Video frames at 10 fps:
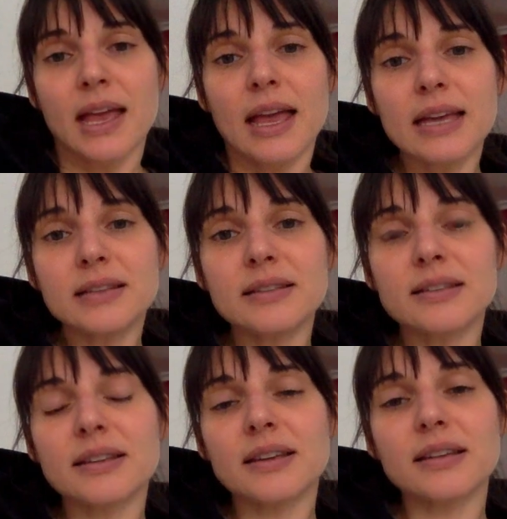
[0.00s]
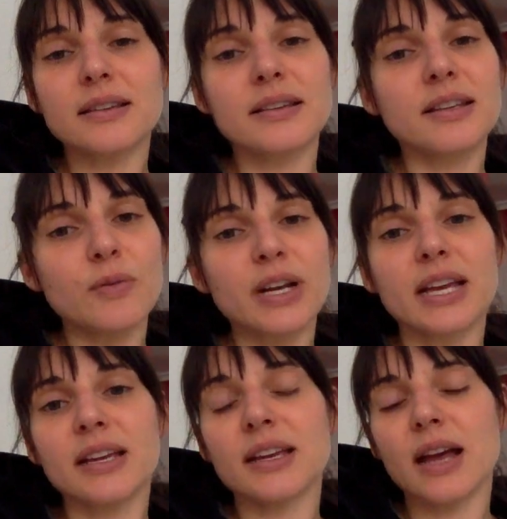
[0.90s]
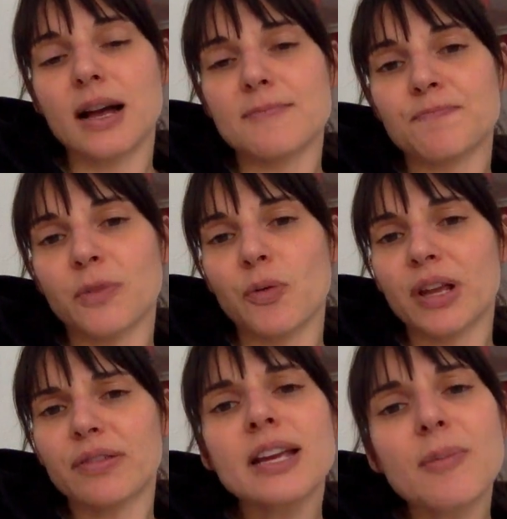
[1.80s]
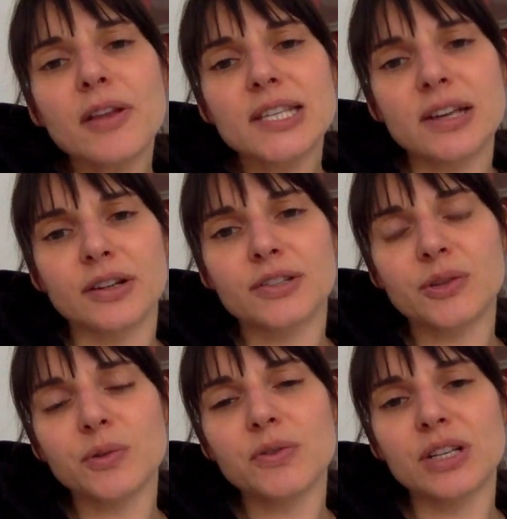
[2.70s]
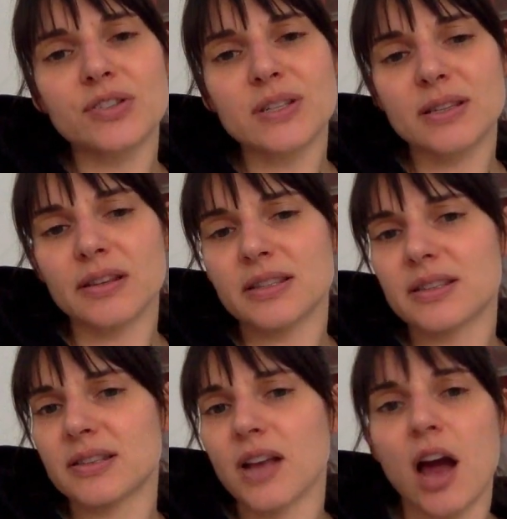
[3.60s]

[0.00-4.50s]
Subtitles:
And you know, when I think about this cartoon and just this